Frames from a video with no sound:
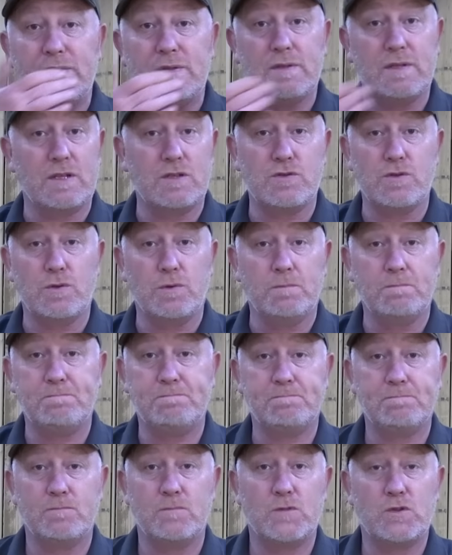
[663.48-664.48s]
like so.
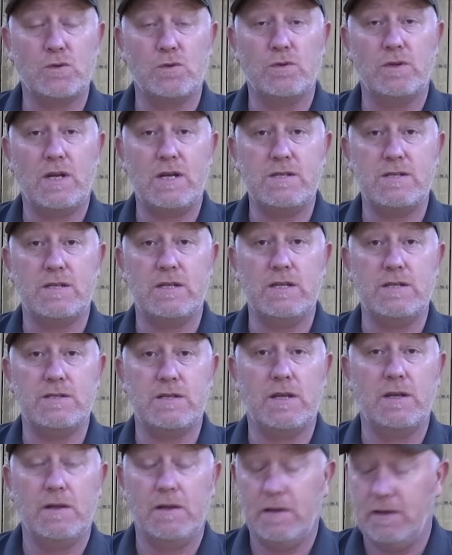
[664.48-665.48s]
So nice and
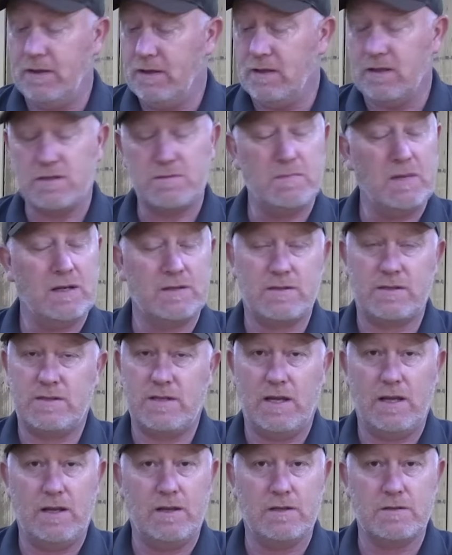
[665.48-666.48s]
easy. As I
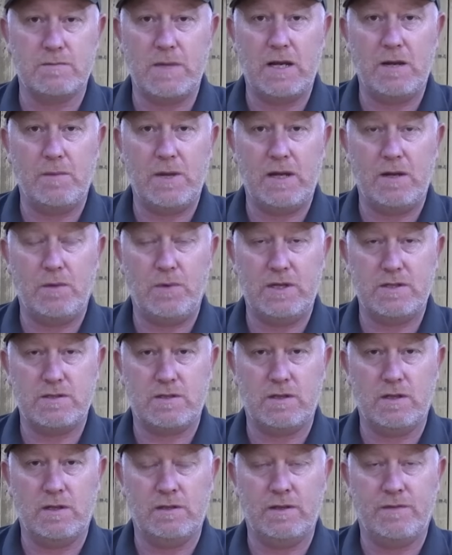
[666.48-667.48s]
say, there's many ways,
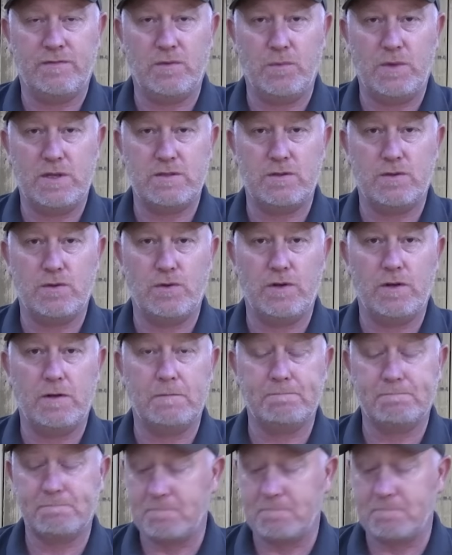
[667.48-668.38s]
different ways of doing it.